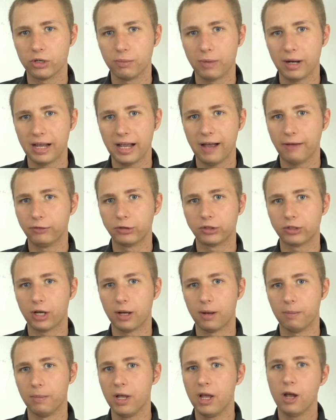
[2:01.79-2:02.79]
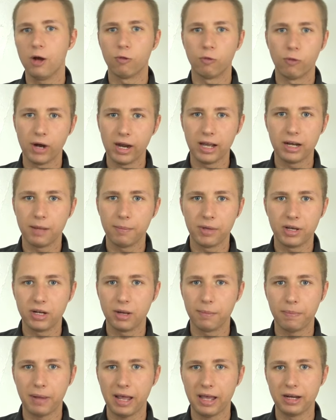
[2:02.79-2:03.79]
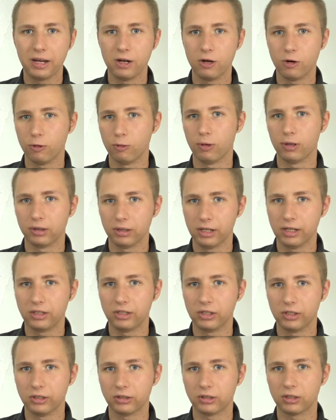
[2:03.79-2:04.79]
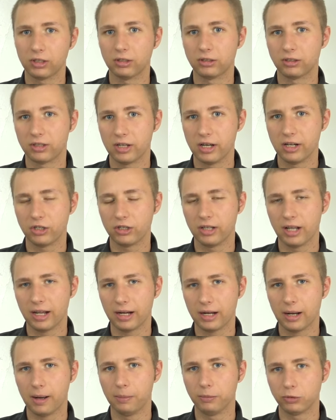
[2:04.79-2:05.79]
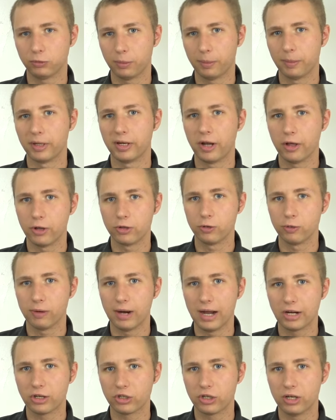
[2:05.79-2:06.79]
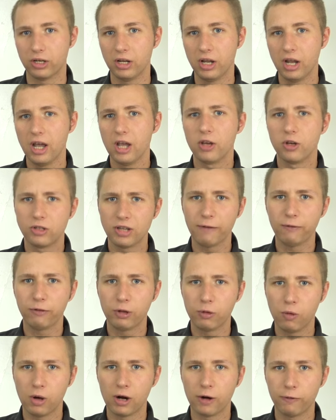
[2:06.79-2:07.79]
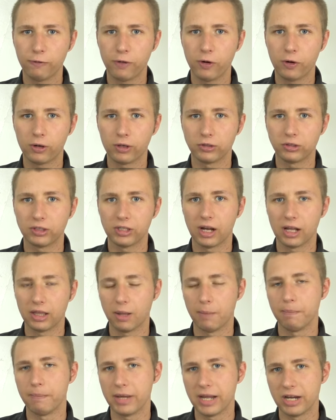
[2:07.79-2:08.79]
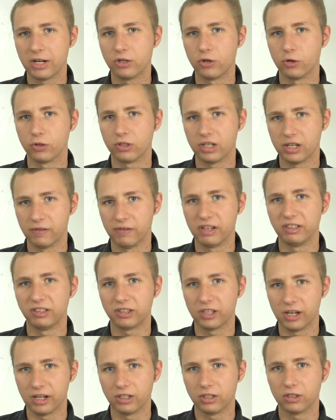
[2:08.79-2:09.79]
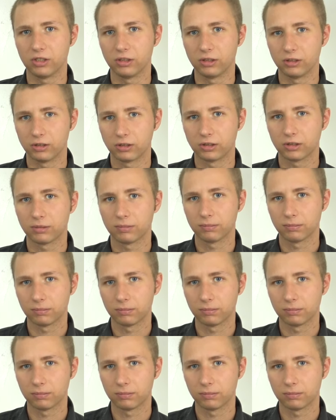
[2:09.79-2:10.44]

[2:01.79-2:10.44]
You might have some random independent or religious station that comes from another direction. You definitely want to focus in on the major TV stations.